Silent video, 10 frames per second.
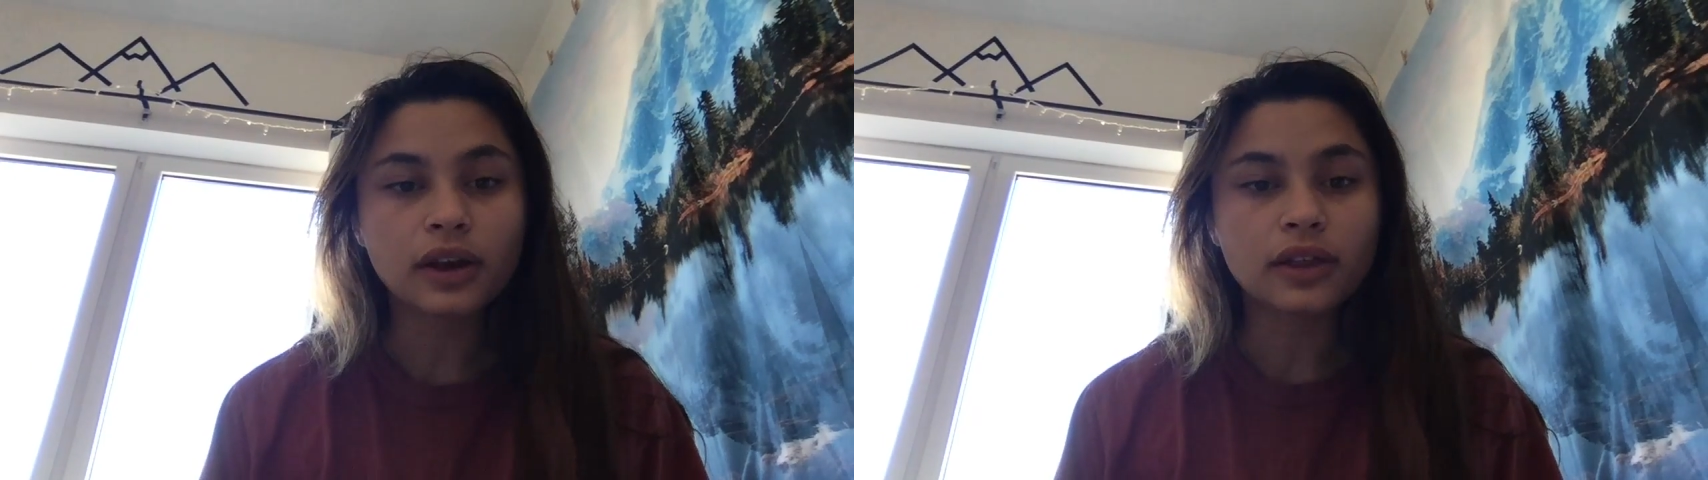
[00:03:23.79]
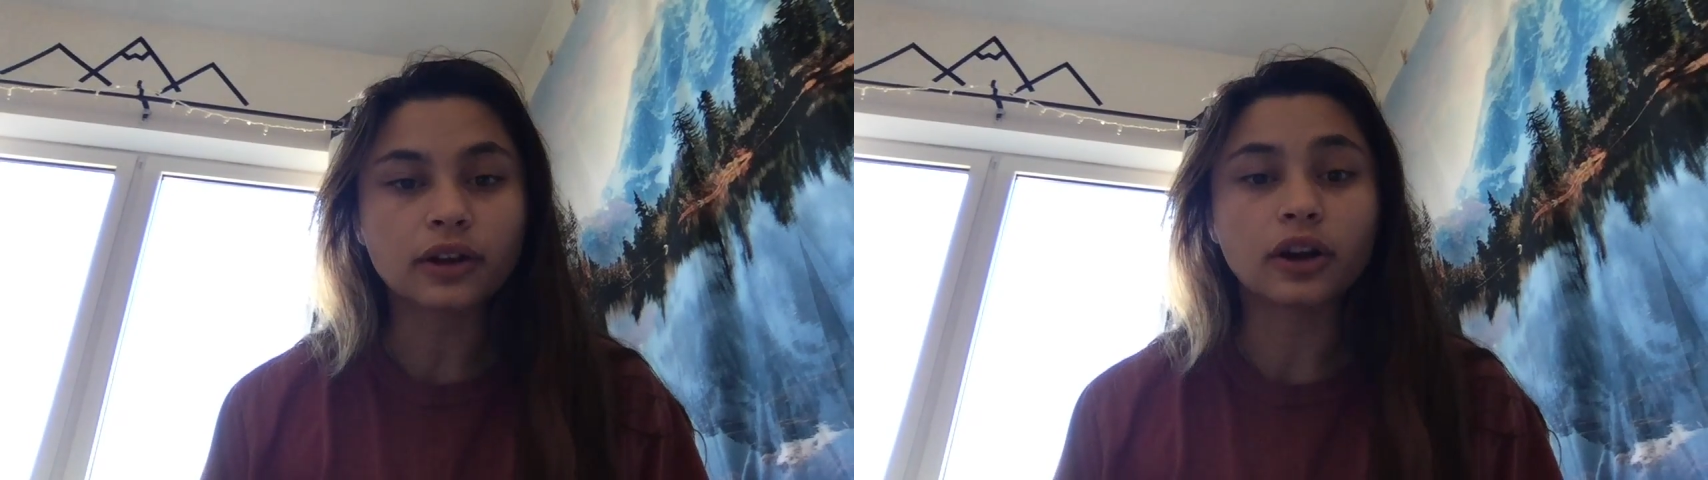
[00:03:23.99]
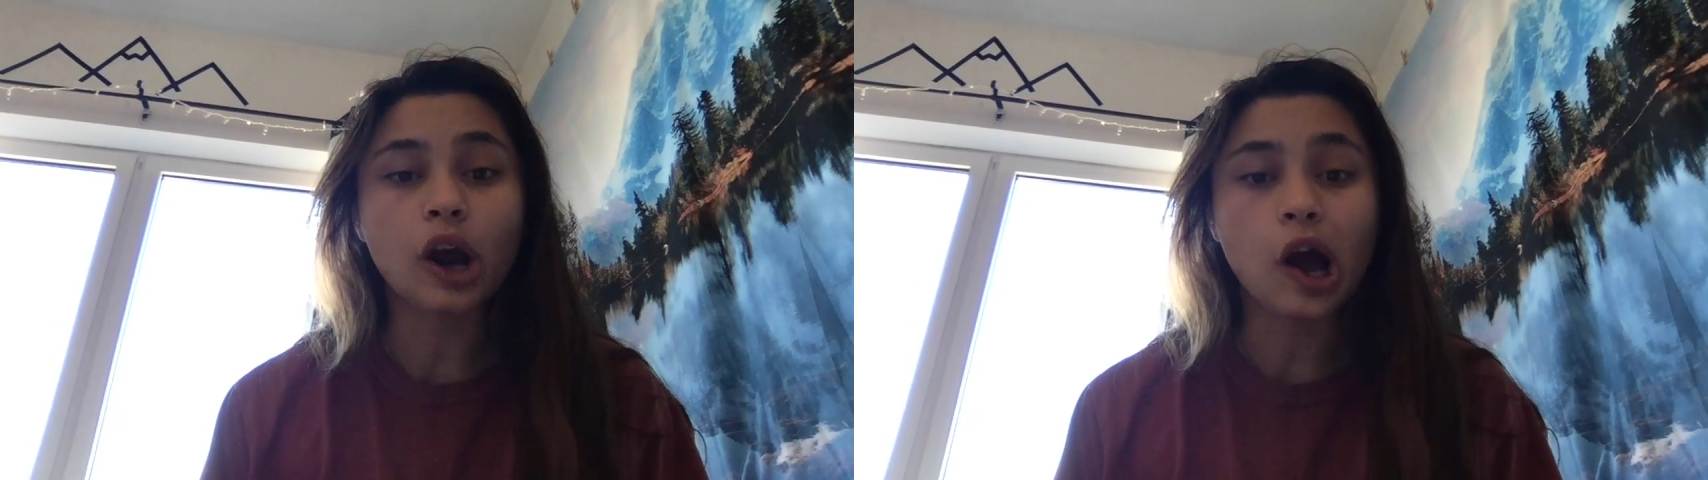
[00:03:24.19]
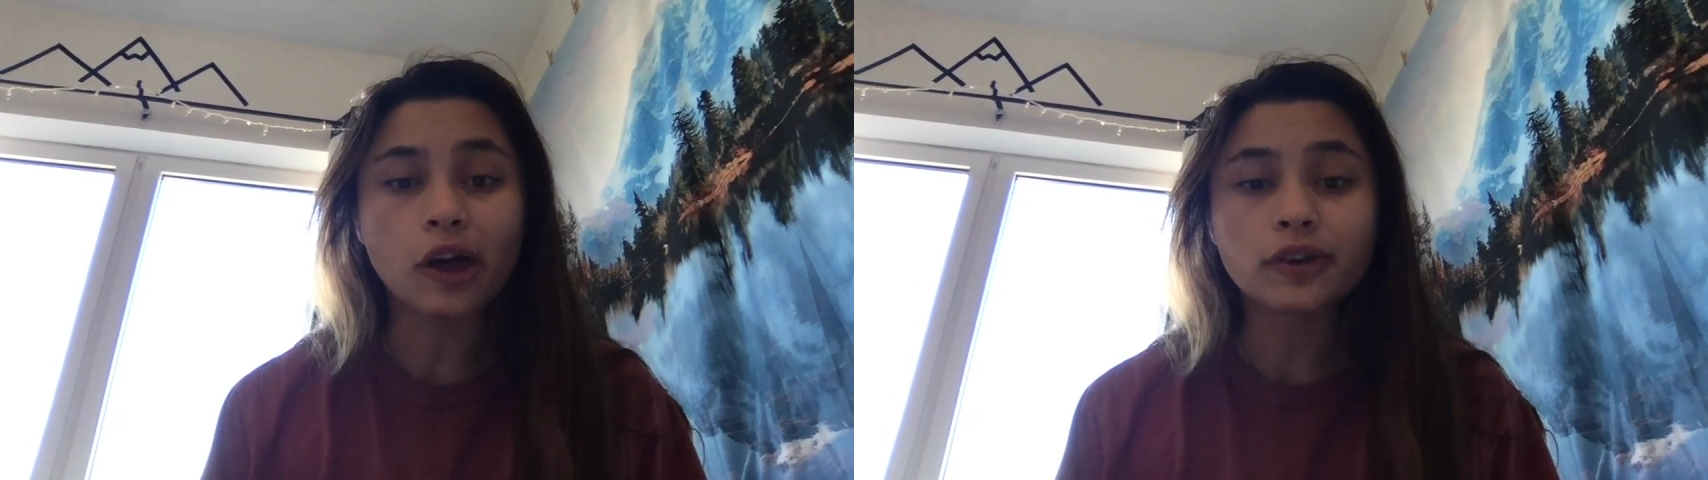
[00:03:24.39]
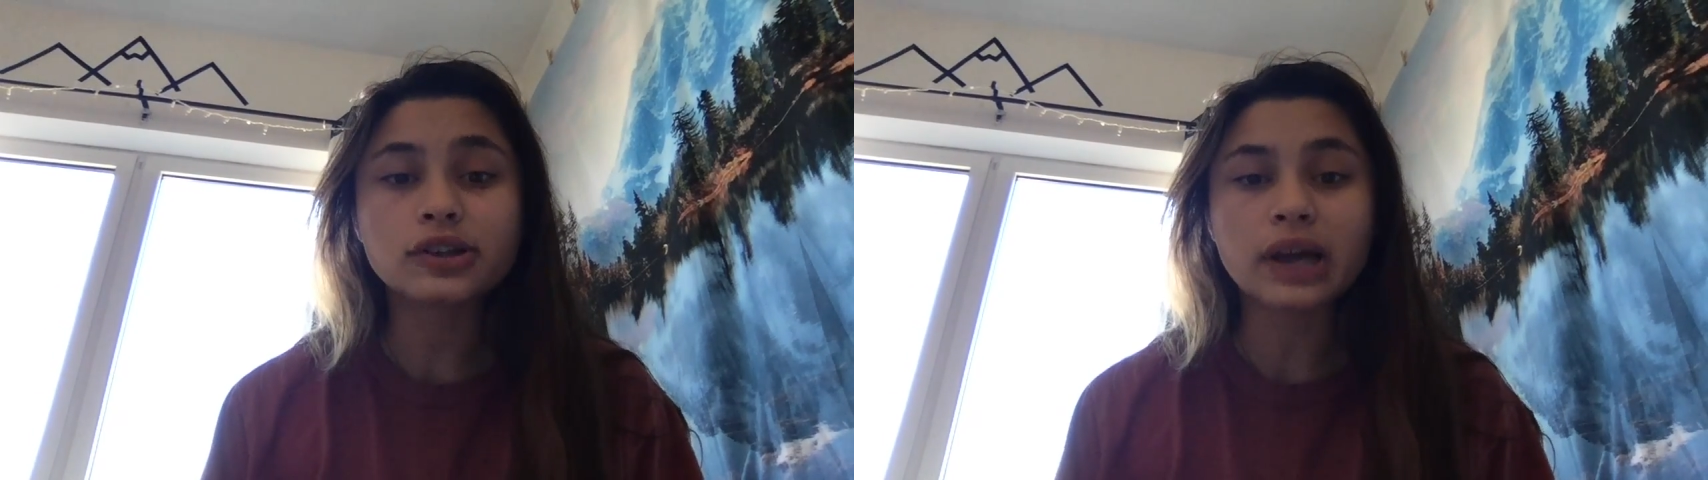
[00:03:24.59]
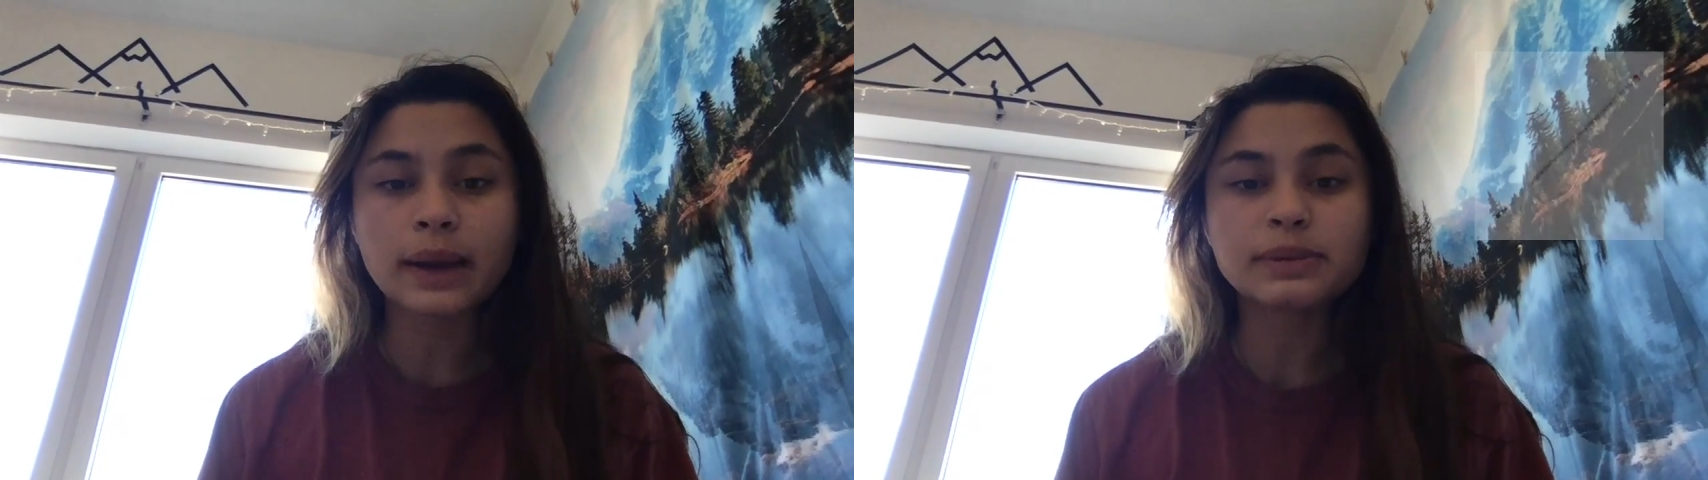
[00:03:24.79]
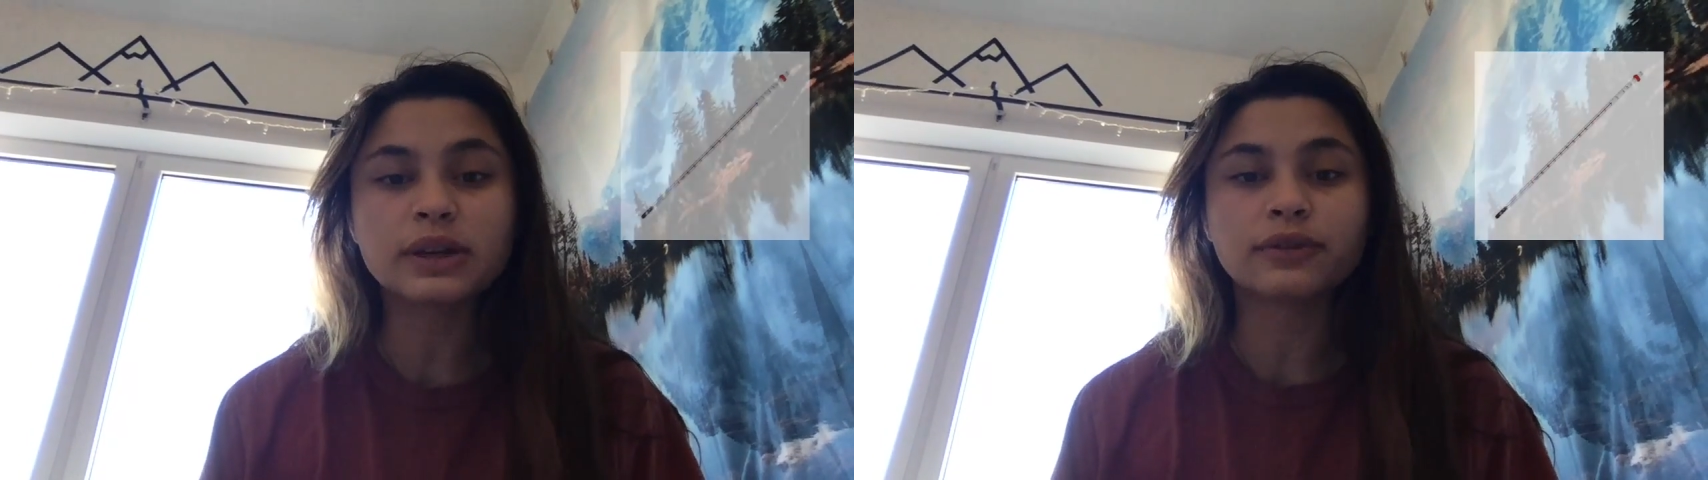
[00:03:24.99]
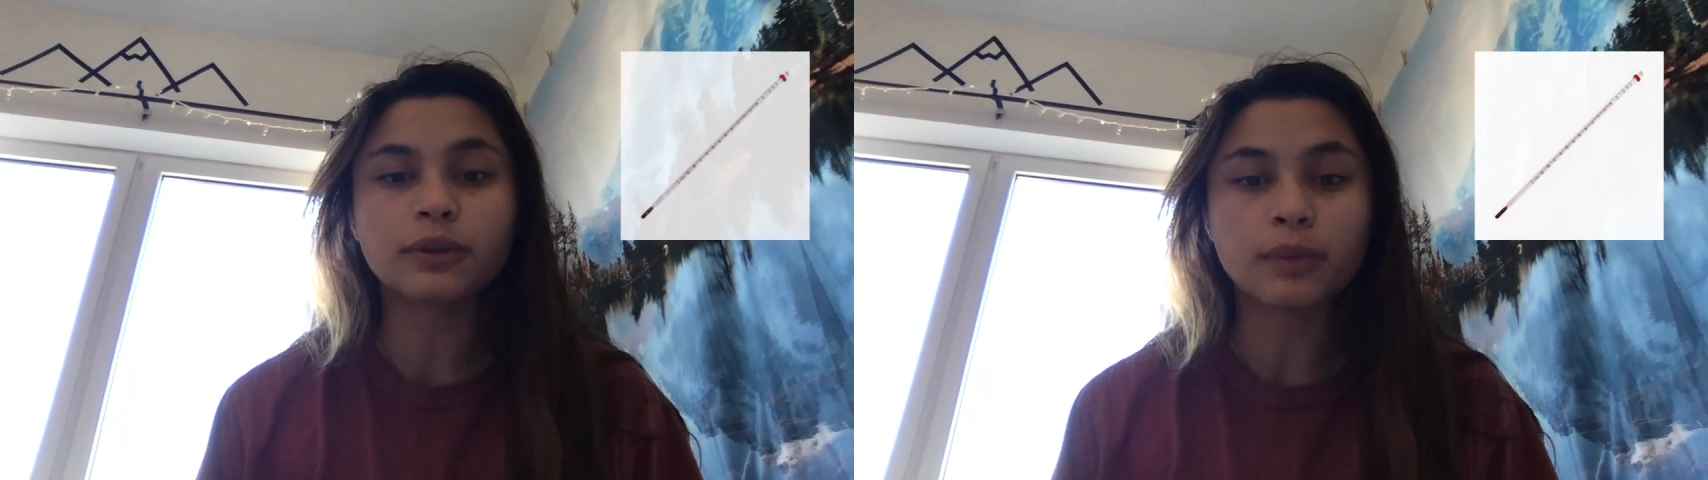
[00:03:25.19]
There are other types
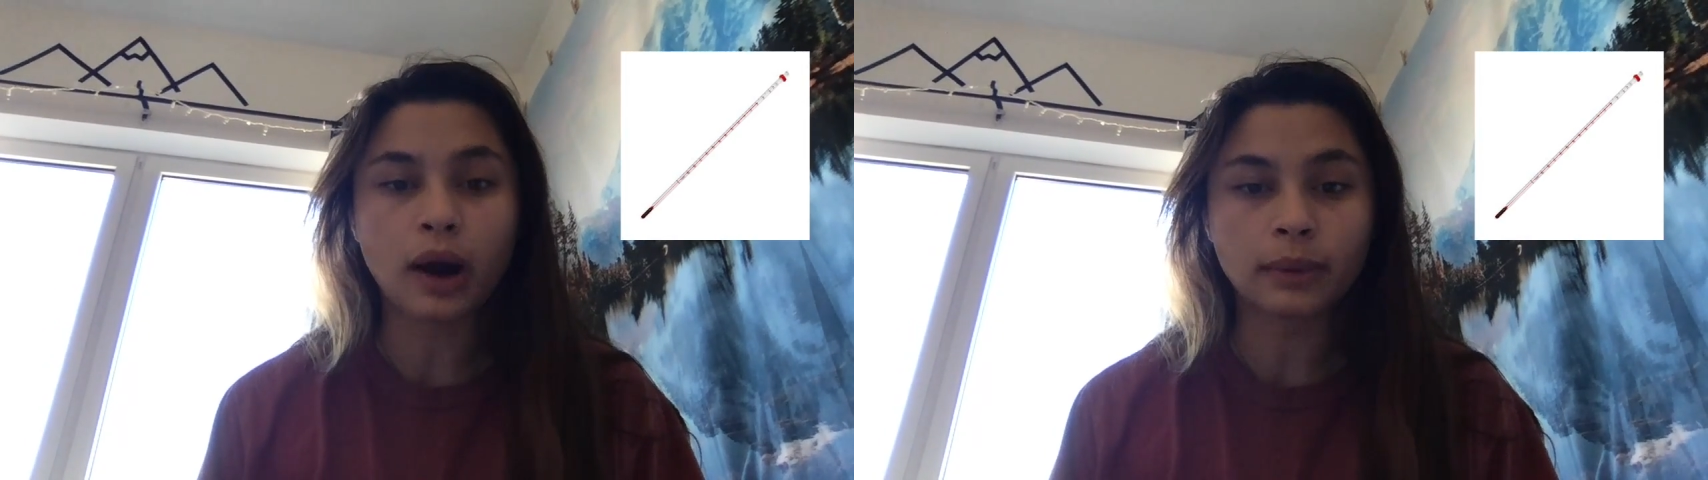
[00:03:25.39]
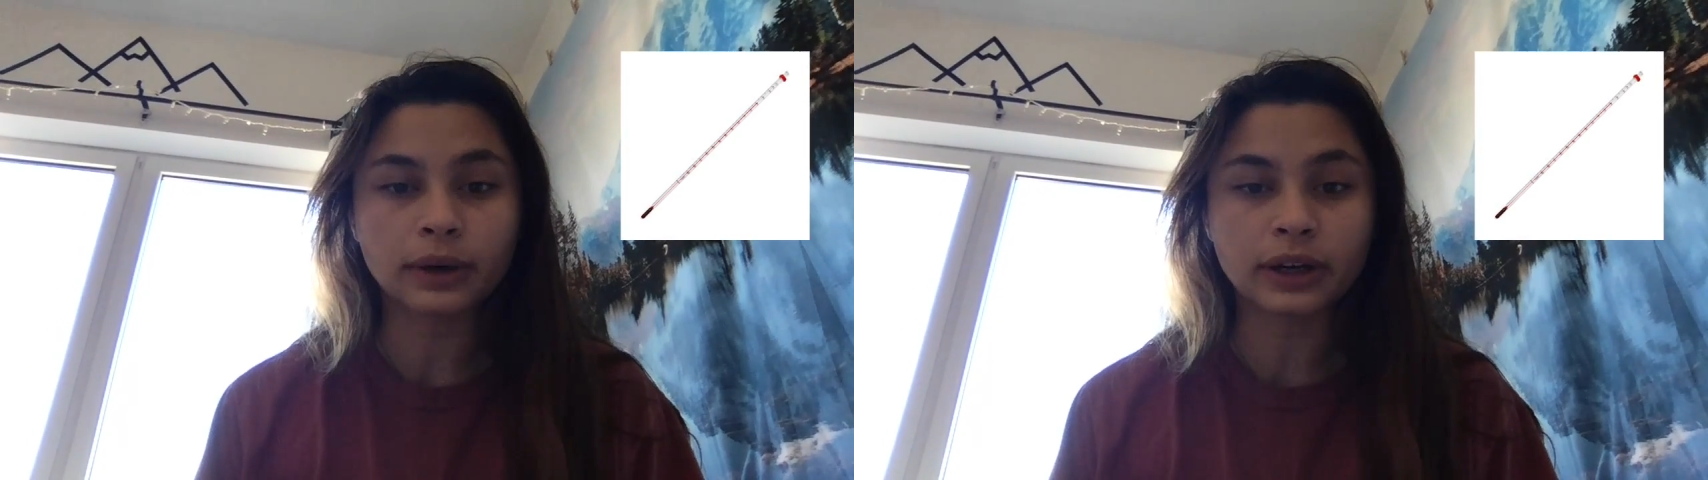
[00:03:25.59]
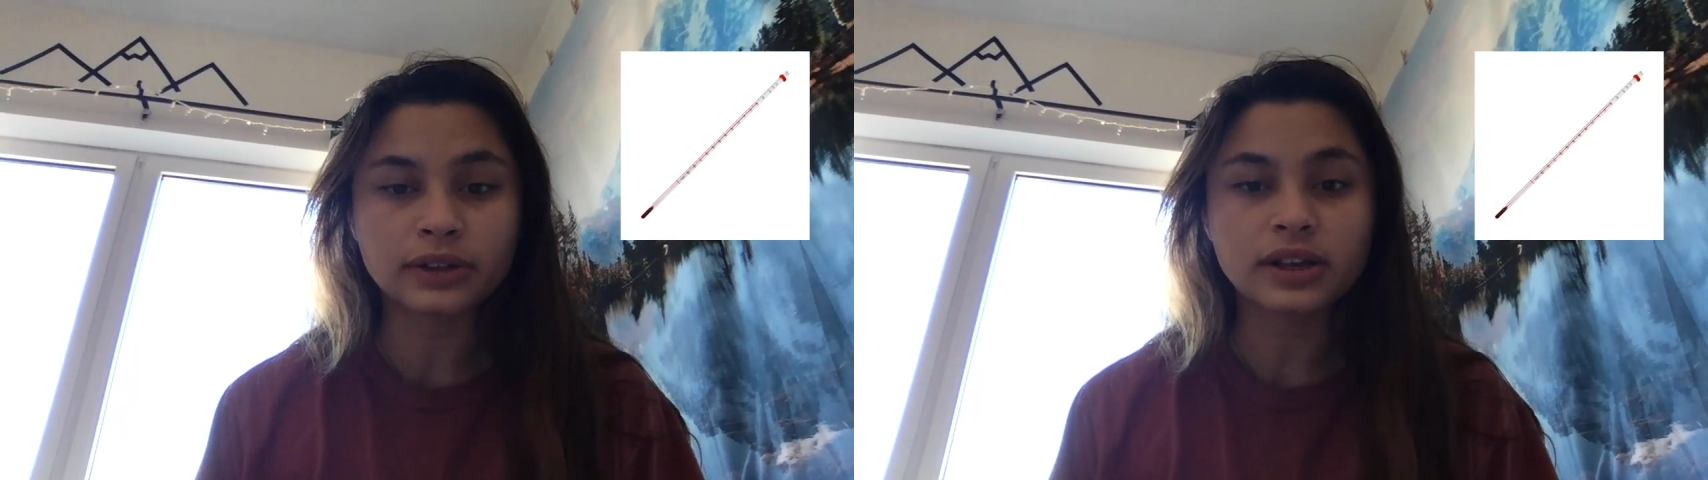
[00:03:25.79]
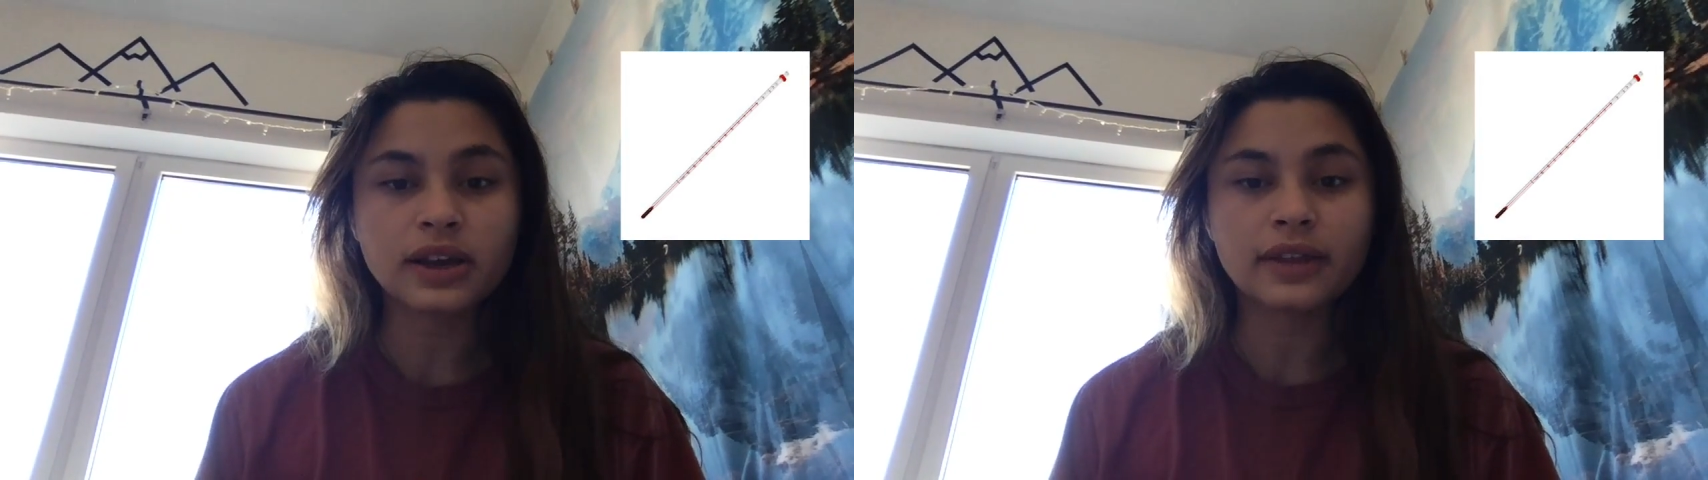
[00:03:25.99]
of thermometers